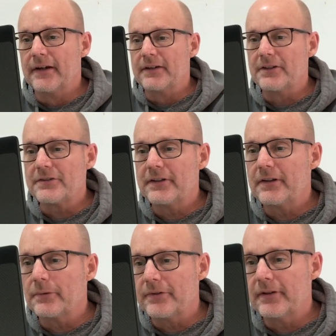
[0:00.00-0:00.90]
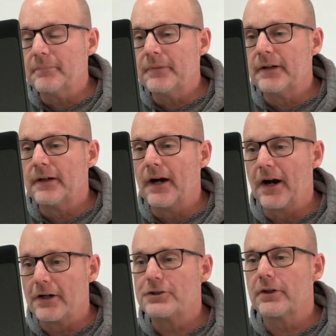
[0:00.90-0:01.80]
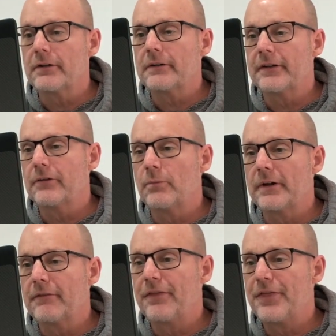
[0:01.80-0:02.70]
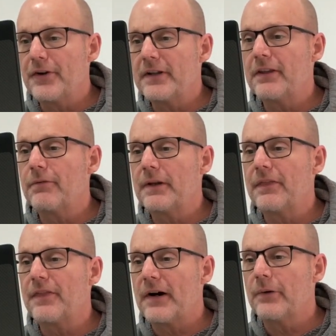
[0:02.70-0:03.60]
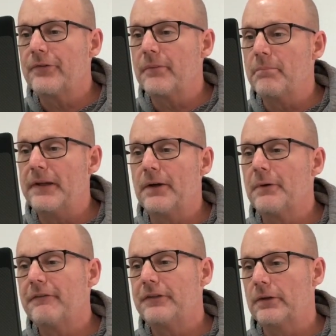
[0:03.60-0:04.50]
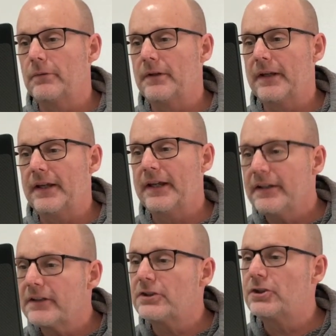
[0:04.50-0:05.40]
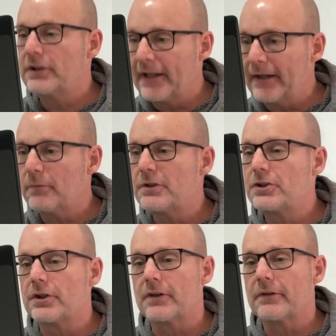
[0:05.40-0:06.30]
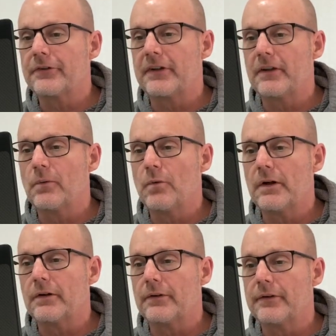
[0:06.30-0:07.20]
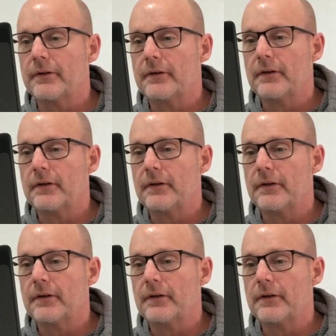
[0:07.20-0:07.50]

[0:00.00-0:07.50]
Just so you know, Tim, our journal is one of 33,000 peer-reviewed English language journals in the world.